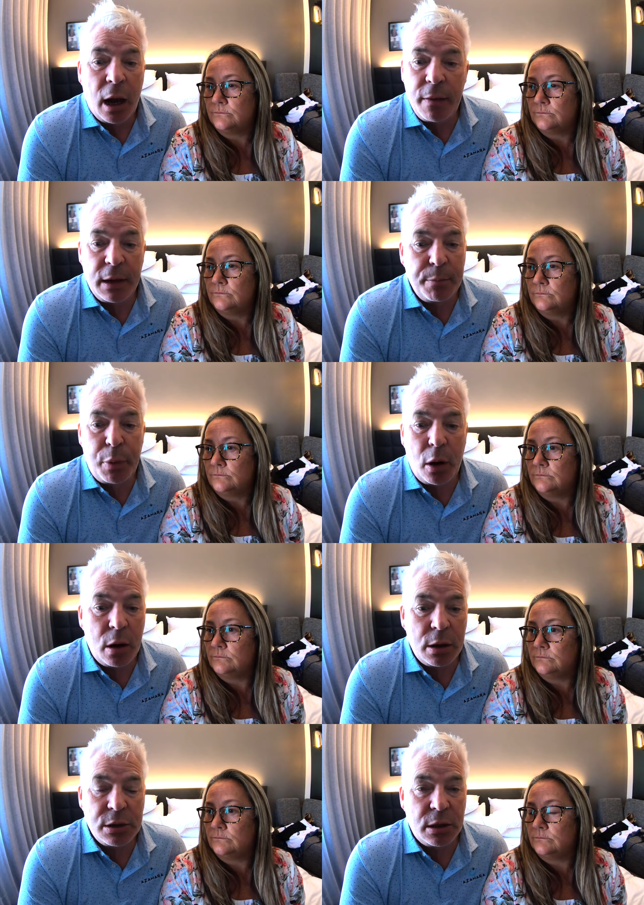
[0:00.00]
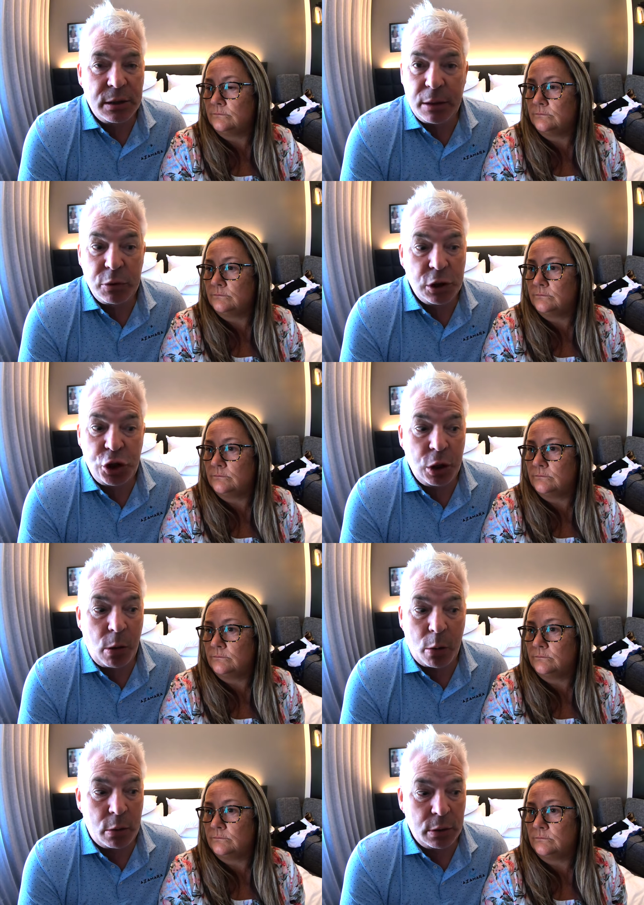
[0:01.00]
Speaker 1: and they had bars. Like there was a
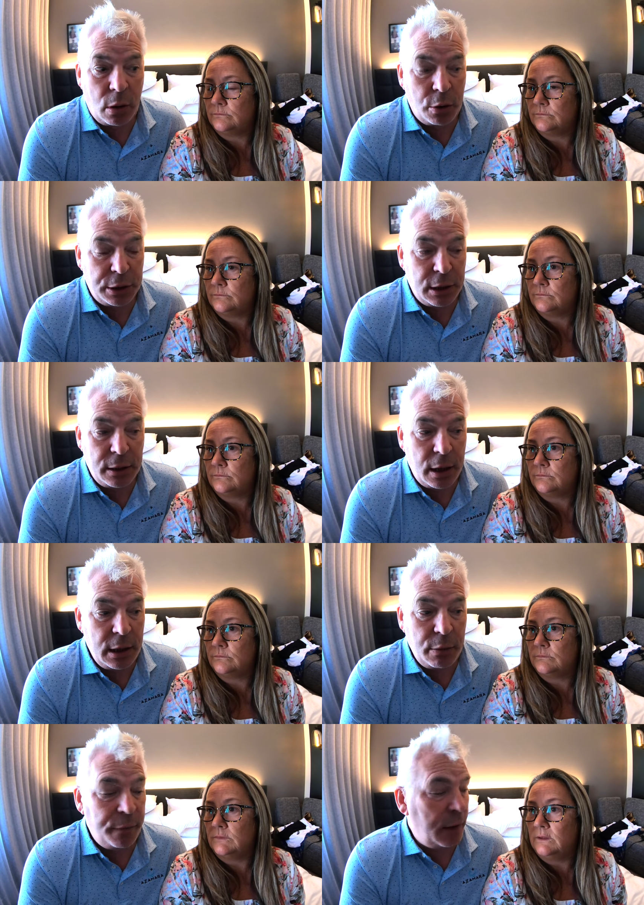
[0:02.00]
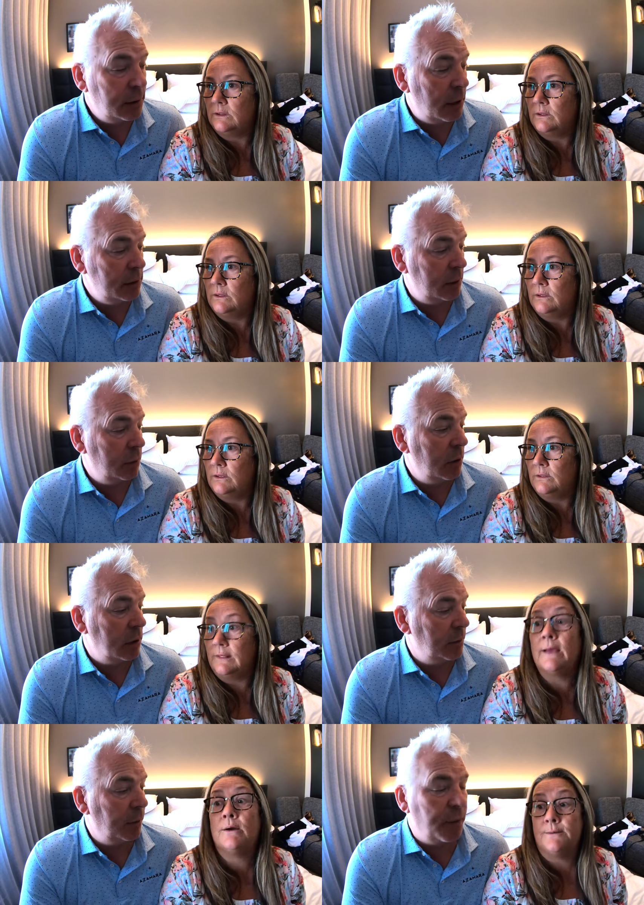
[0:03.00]
duo all in there. They were fantastic, weren't
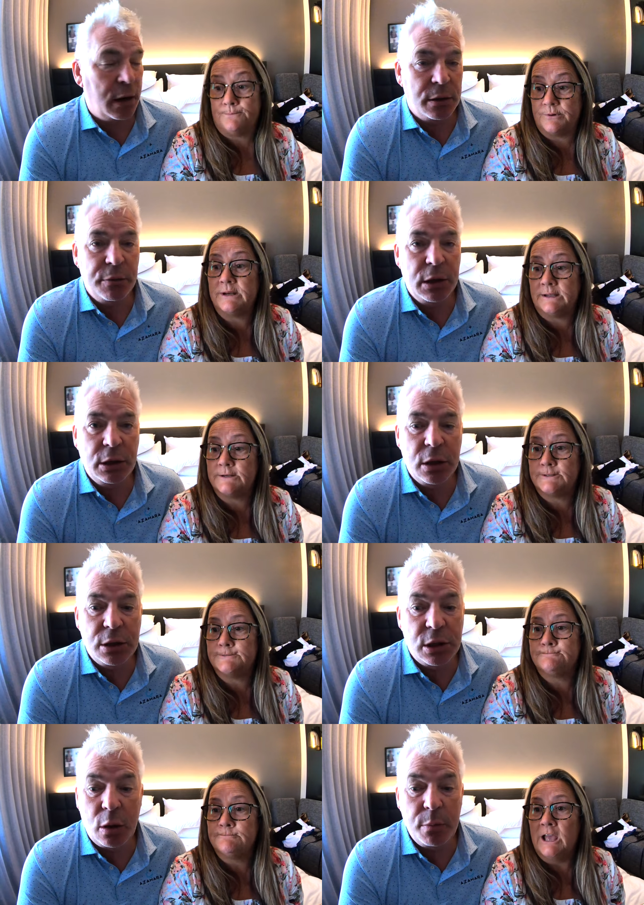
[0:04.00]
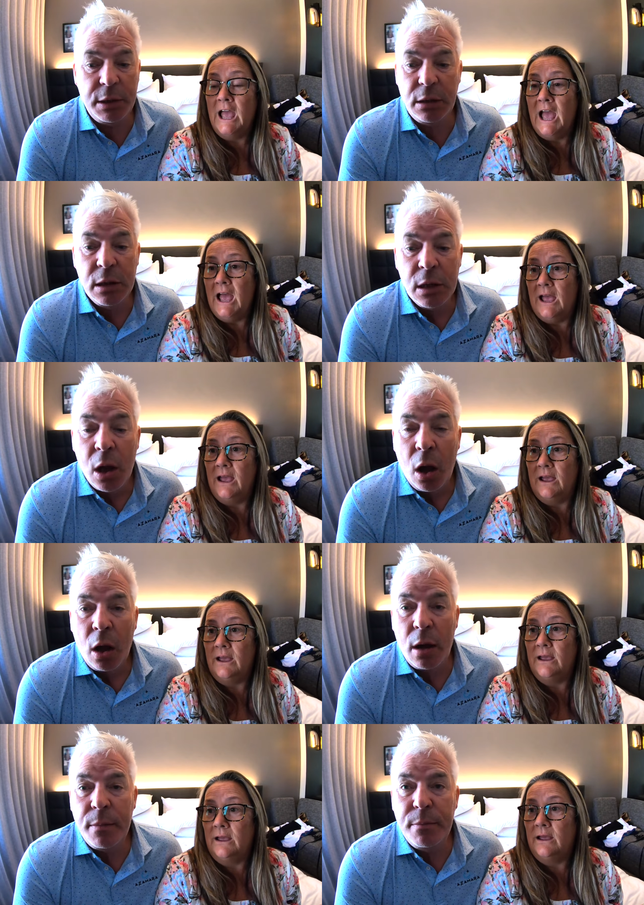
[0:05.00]
they? They were really good. So I mean,
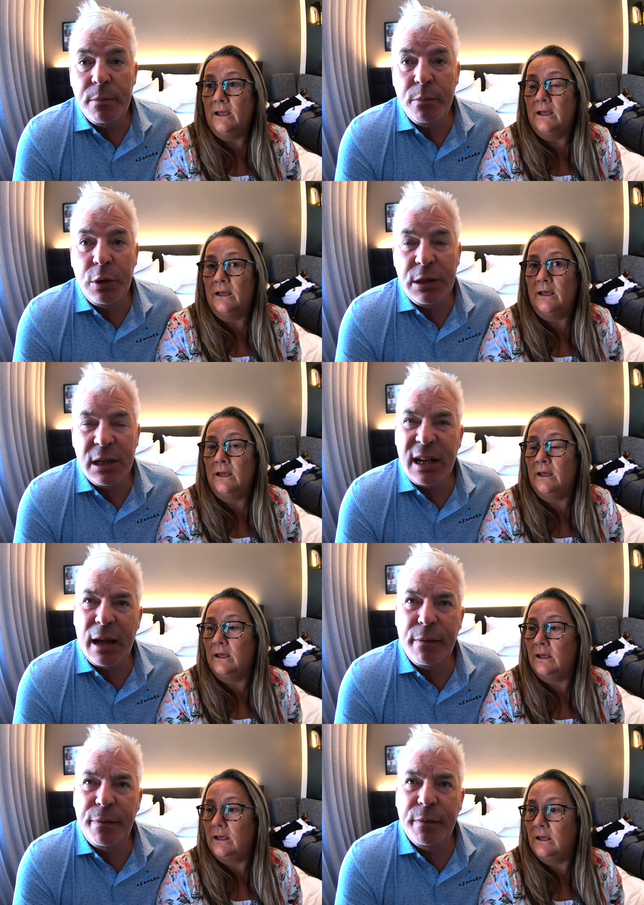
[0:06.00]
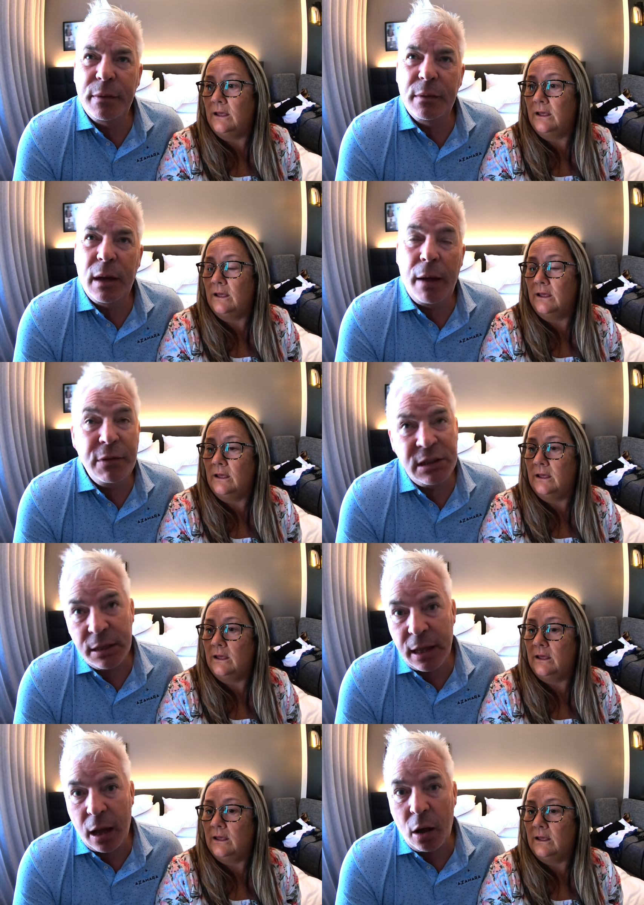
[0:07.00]
we did have. Having
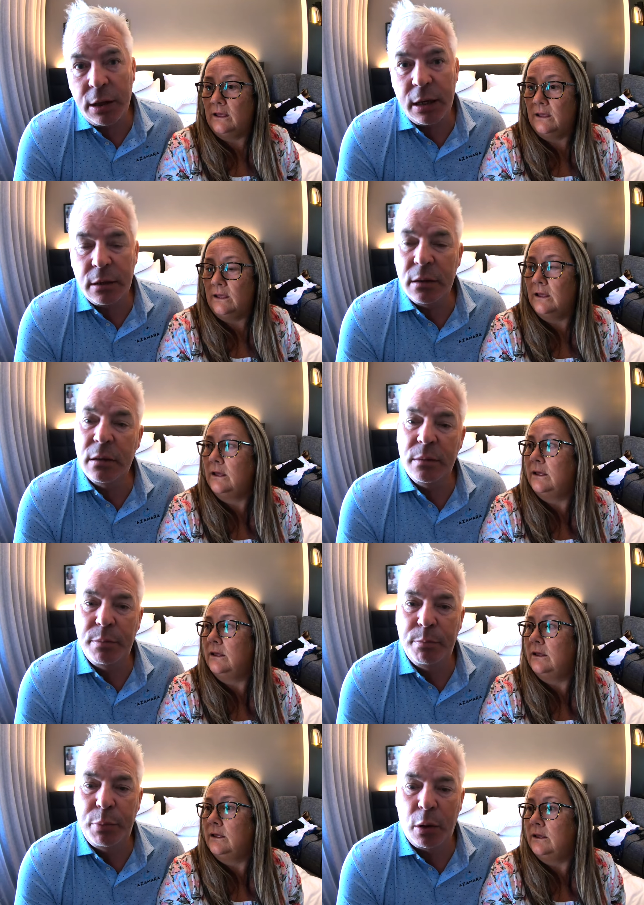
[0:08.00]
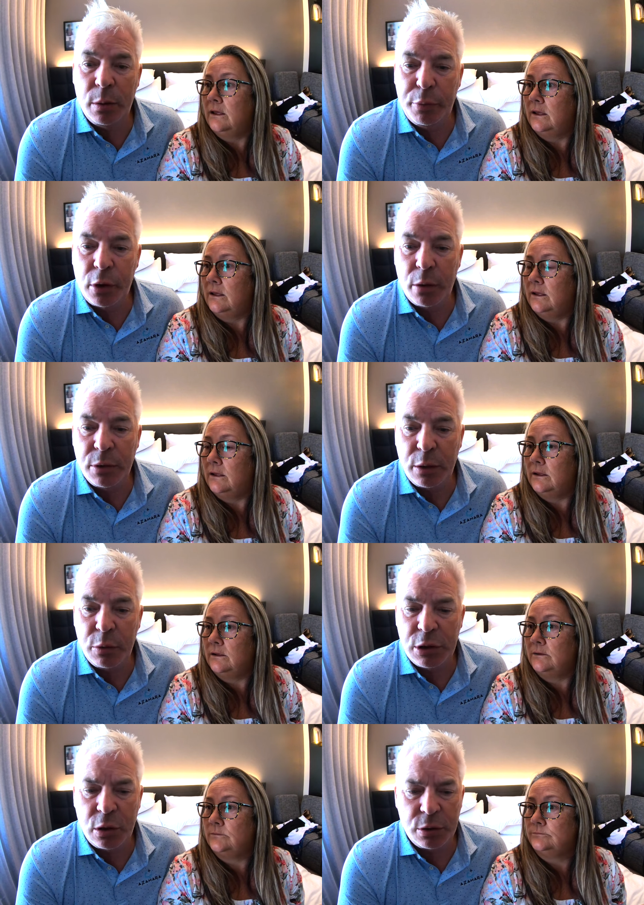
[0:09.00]
said that, I had a bottle of Peroni
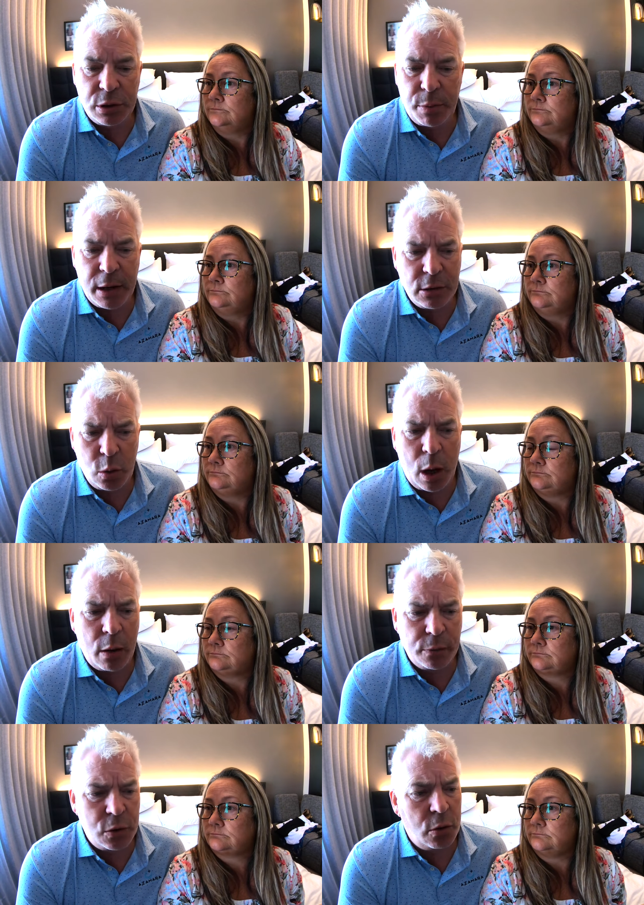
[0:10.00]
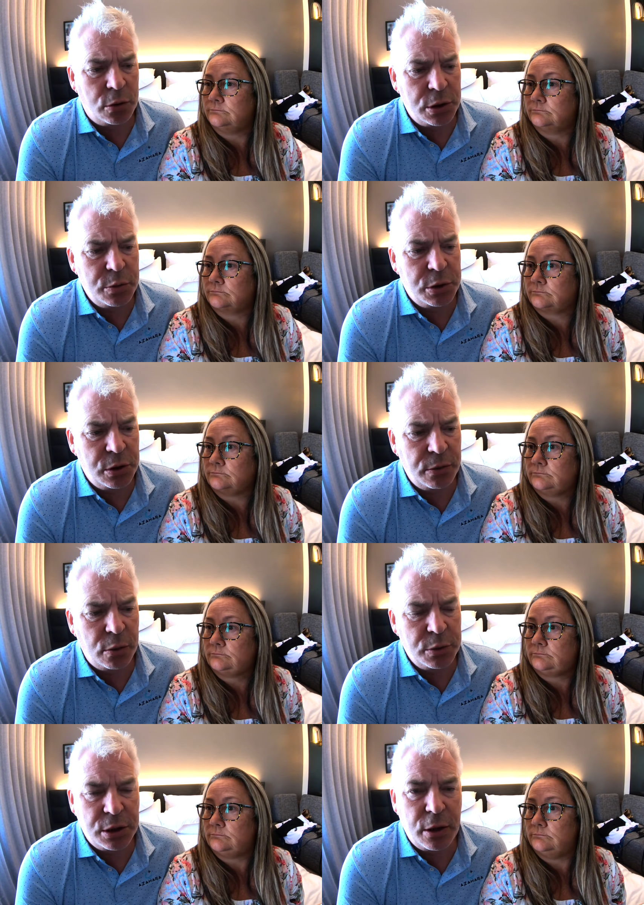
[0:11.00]
which cost about $12, which I
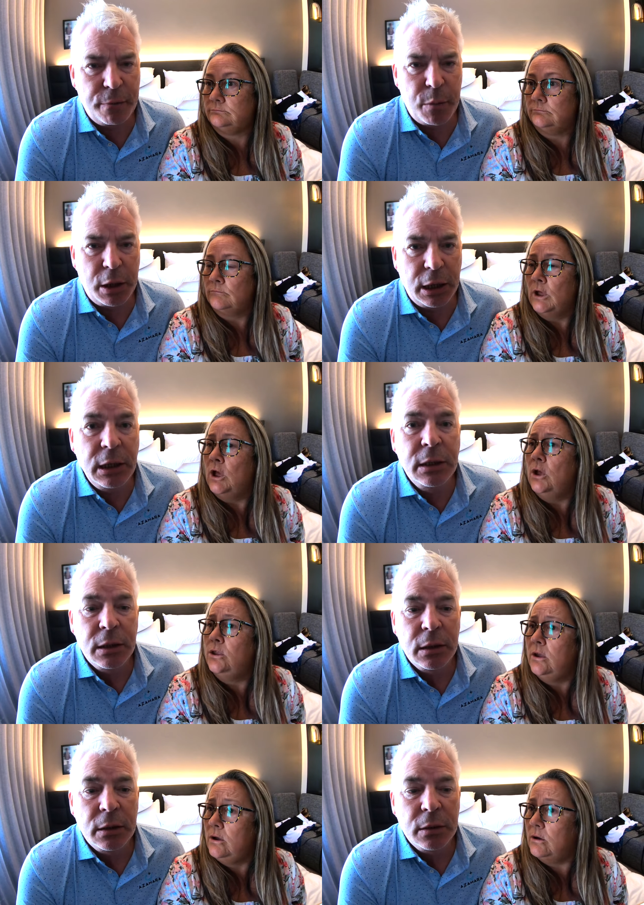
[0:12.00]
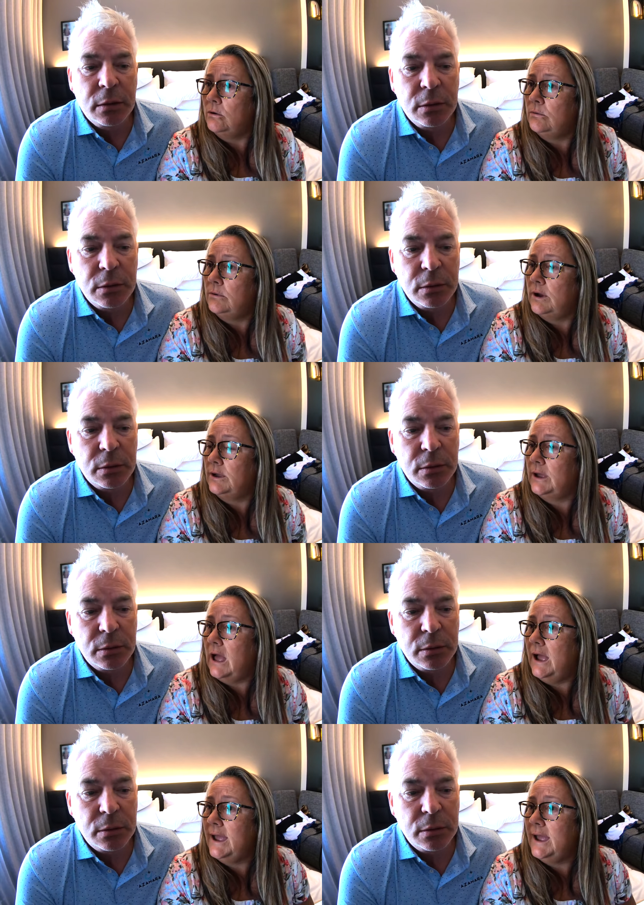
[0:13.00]
thought was enough money. No, I